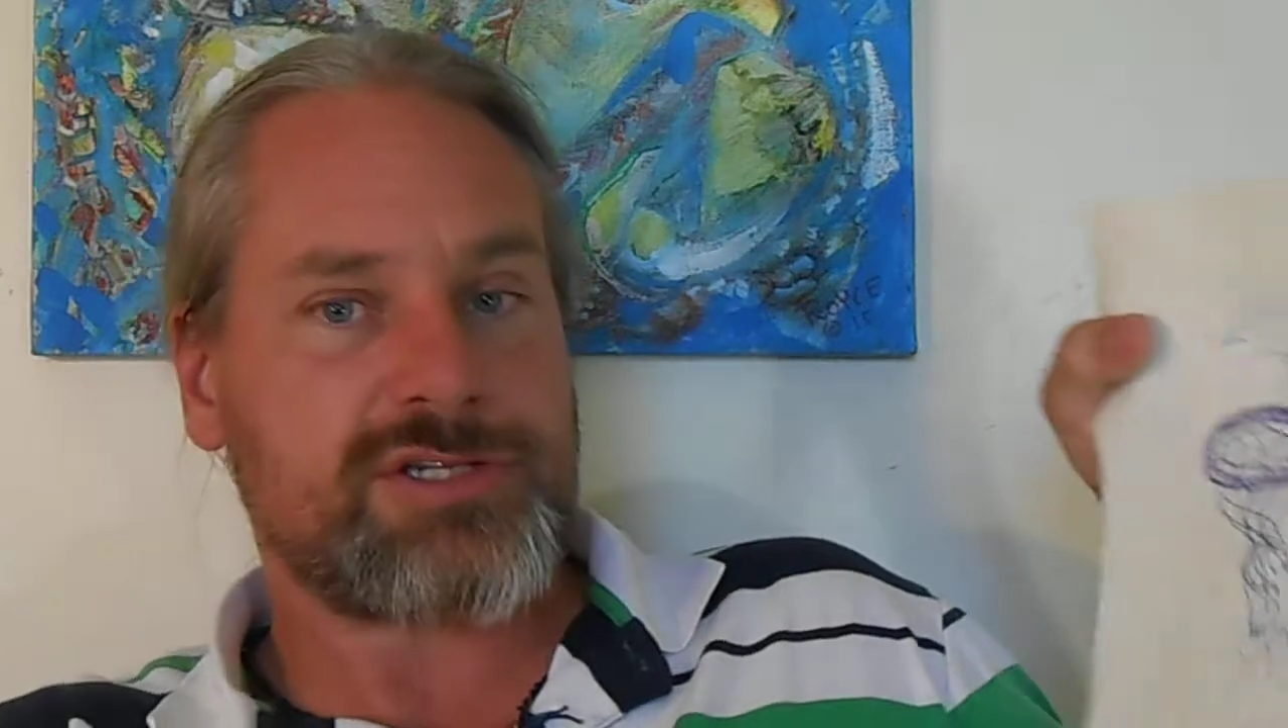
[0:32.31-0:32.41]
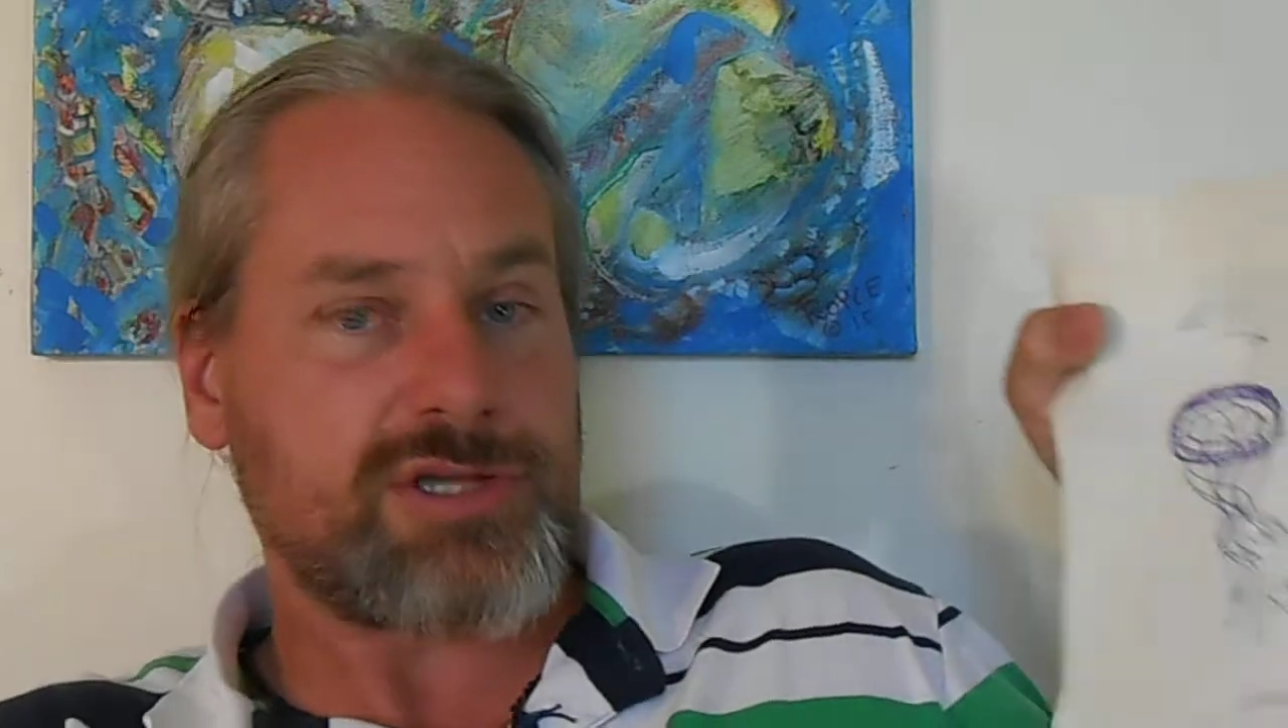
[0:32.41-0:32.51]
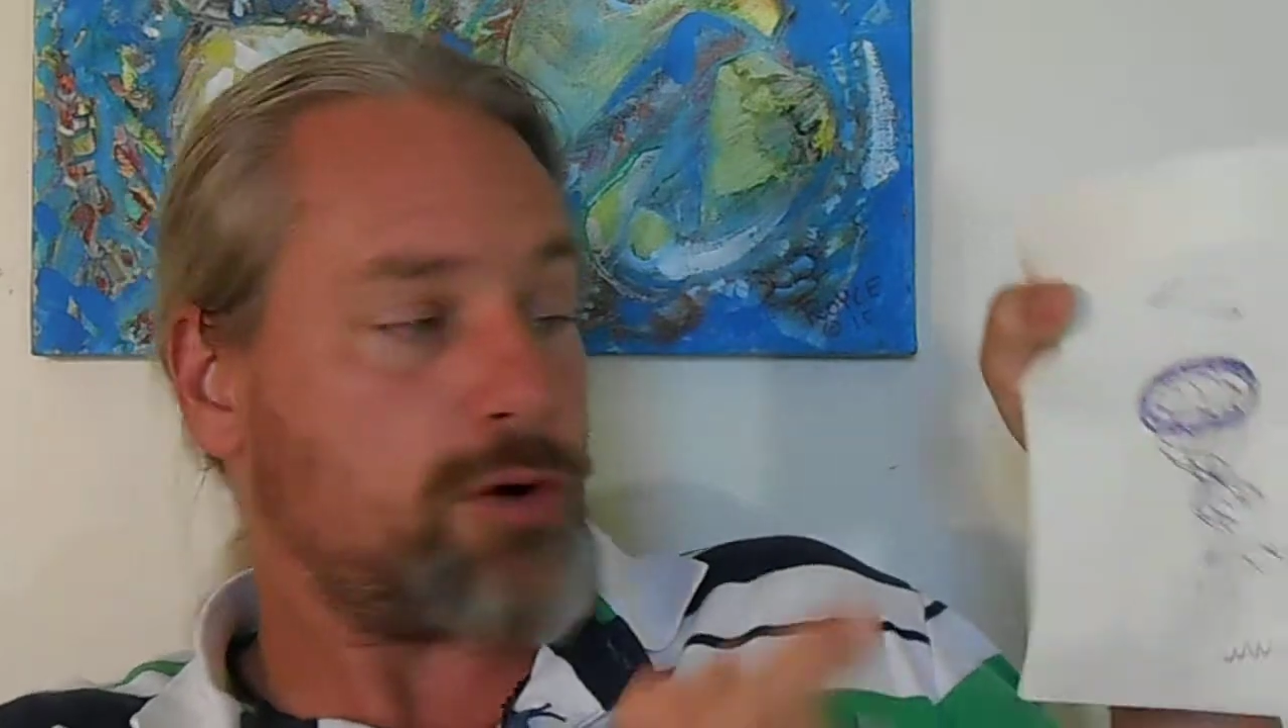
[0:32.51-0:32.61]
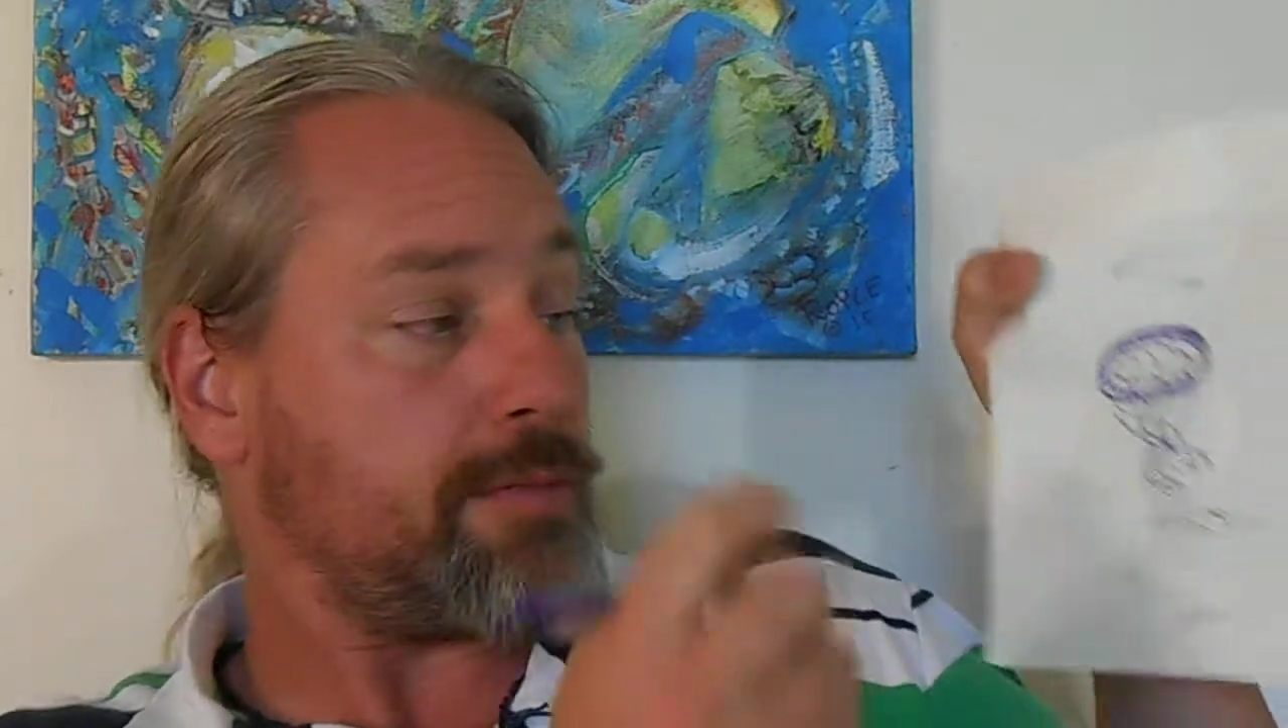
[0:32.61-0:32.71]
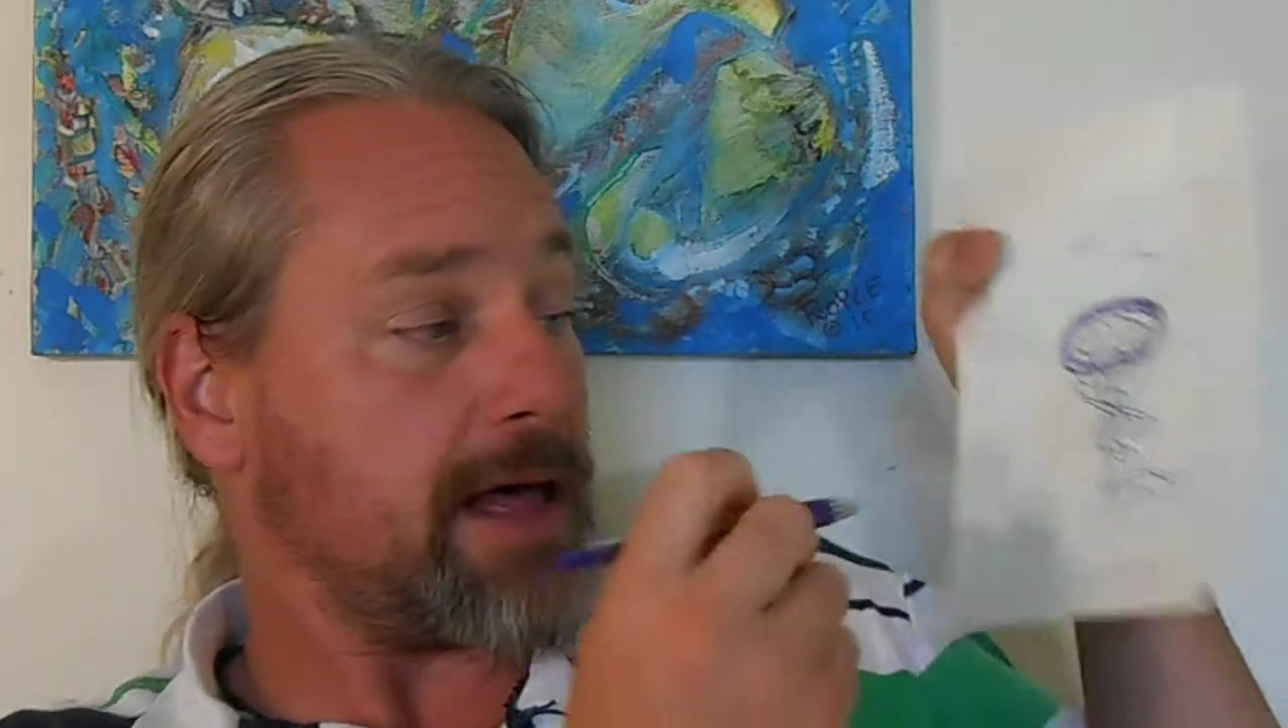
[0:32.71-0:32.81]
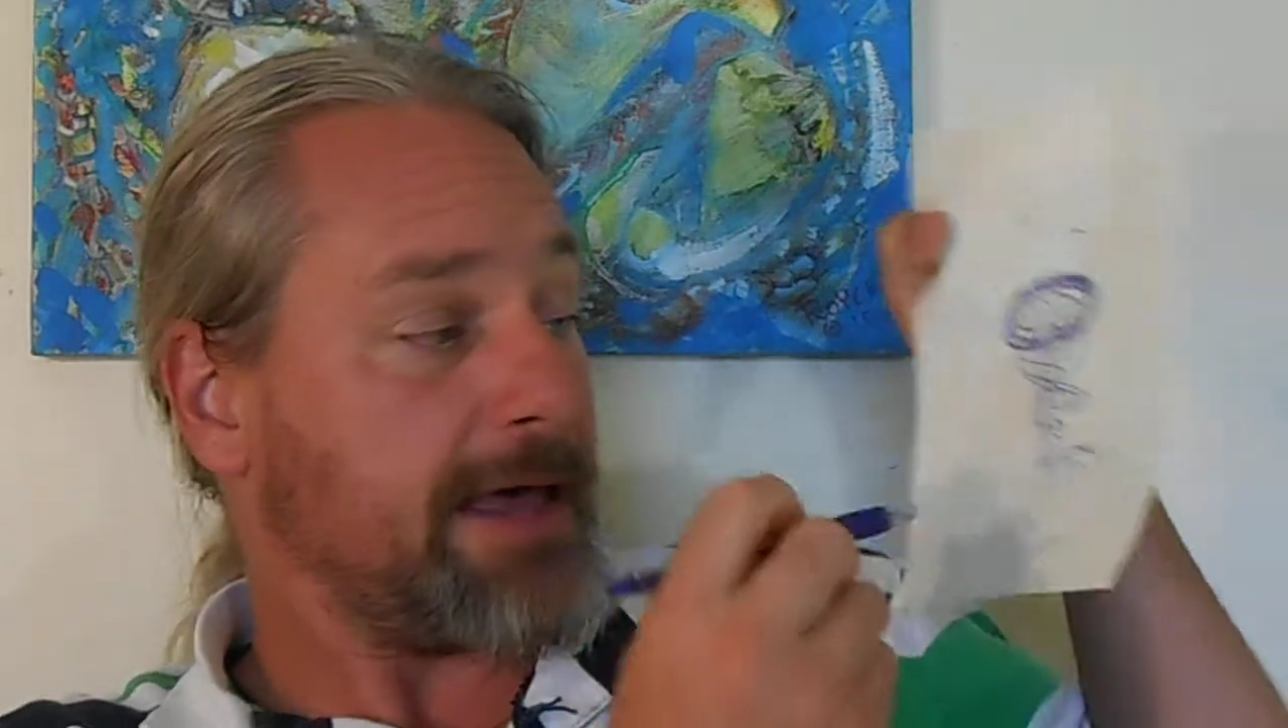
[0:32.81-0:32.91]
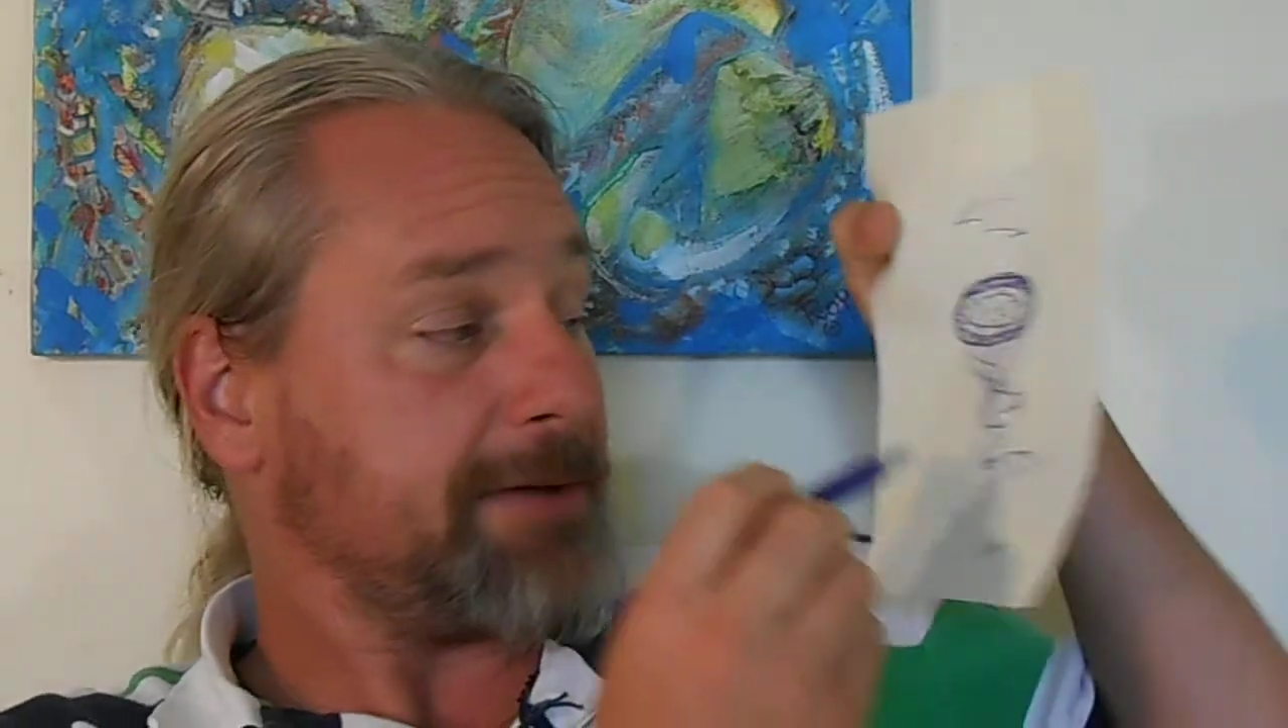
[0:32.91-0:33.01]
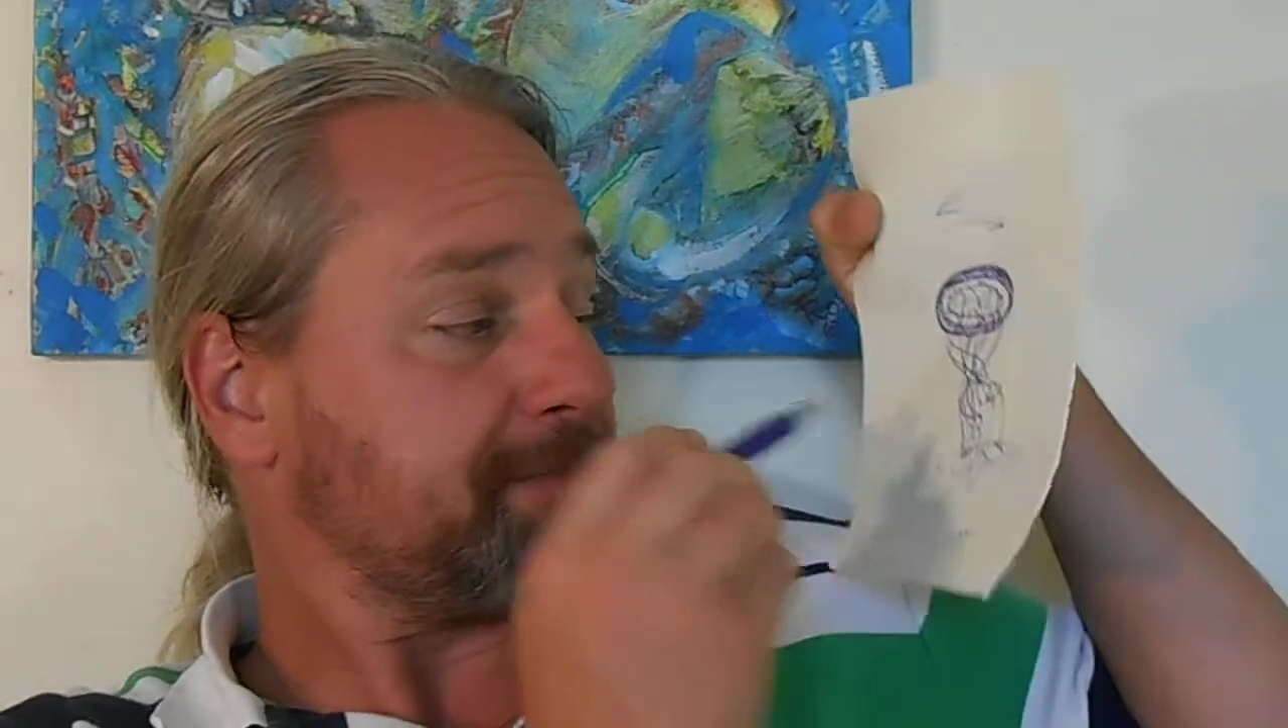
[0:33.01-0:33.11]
so by